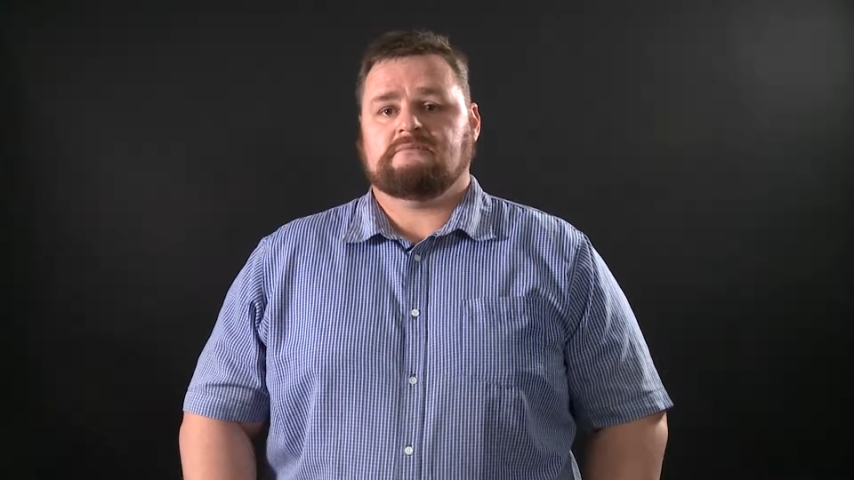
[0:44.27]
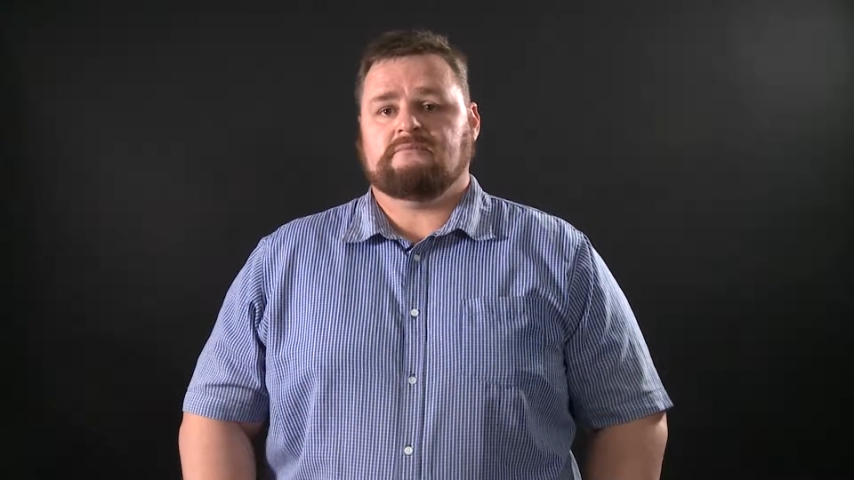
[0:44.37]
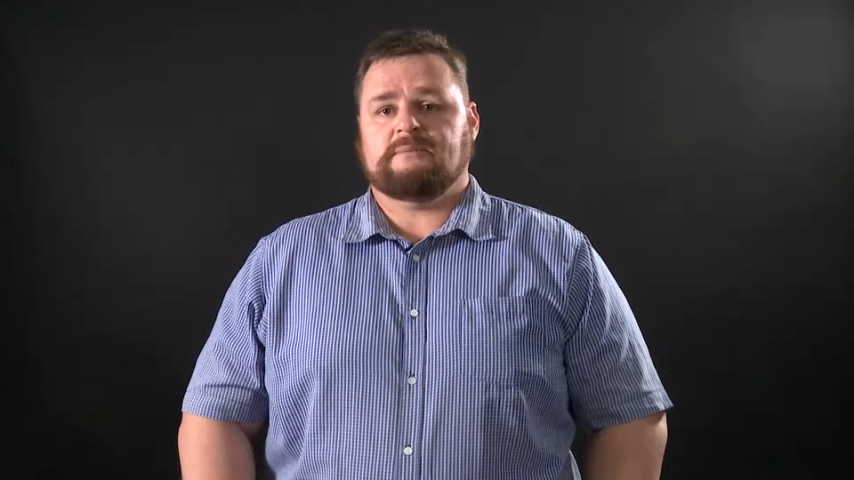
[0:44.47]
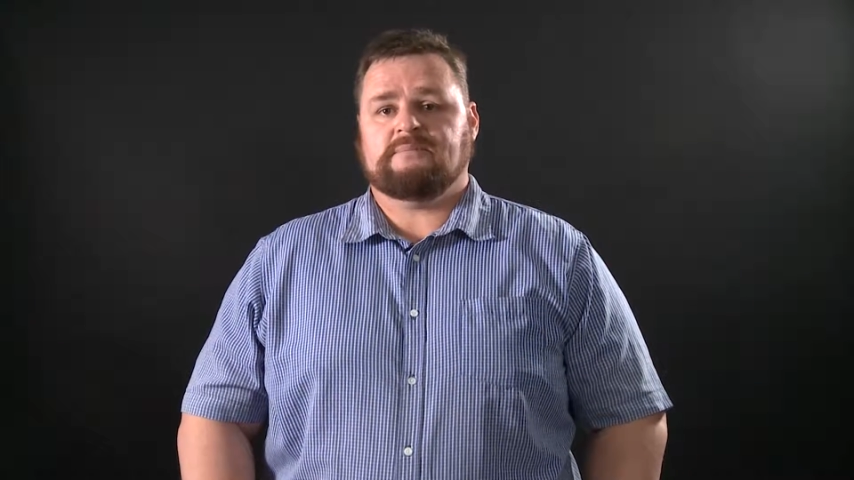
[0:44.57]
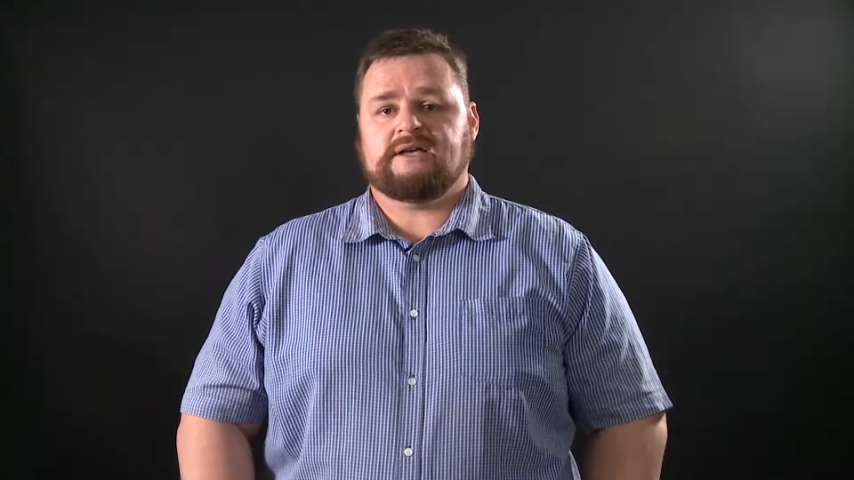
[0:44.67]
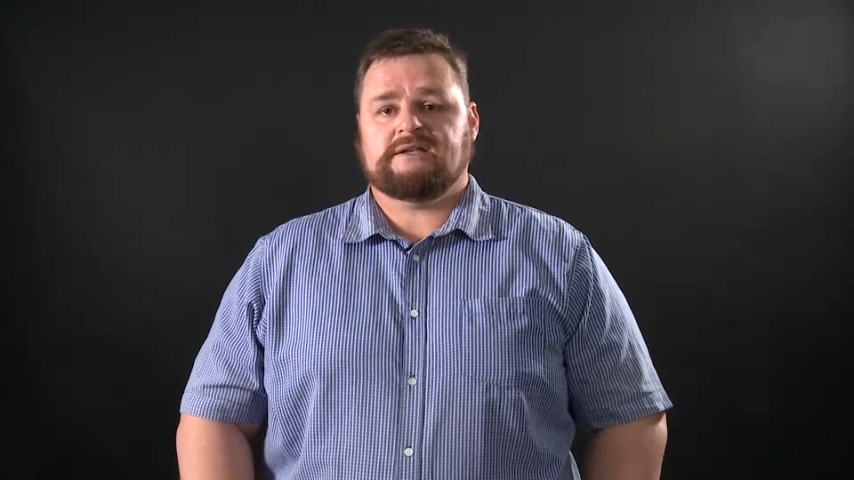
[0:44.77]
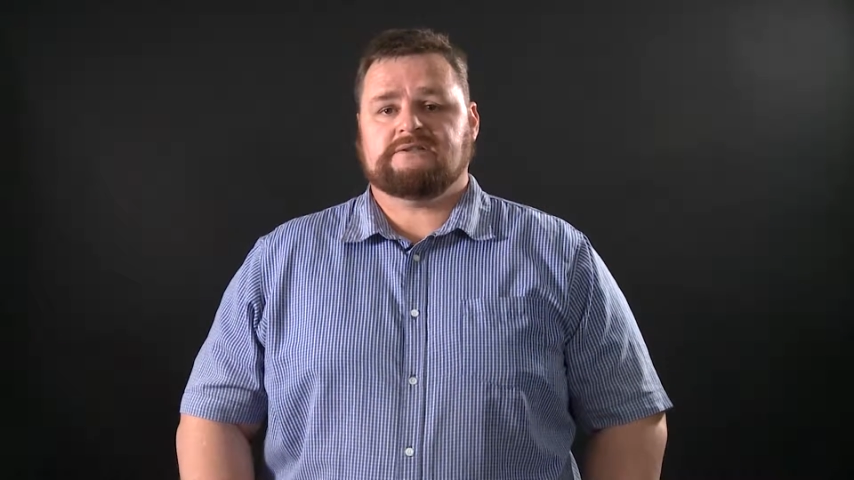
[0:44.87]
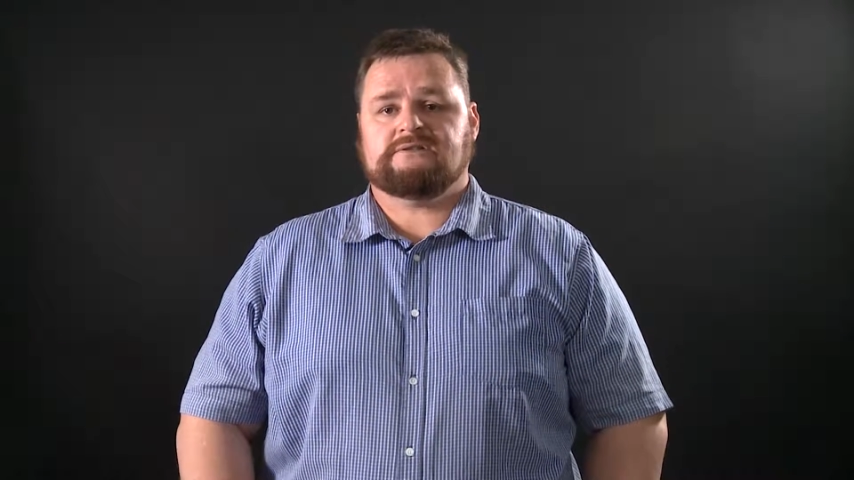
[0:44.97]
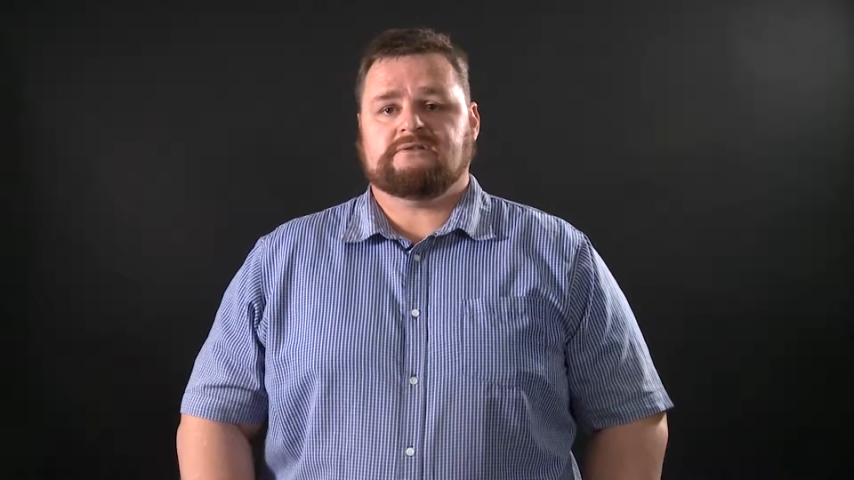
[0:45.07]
webpage,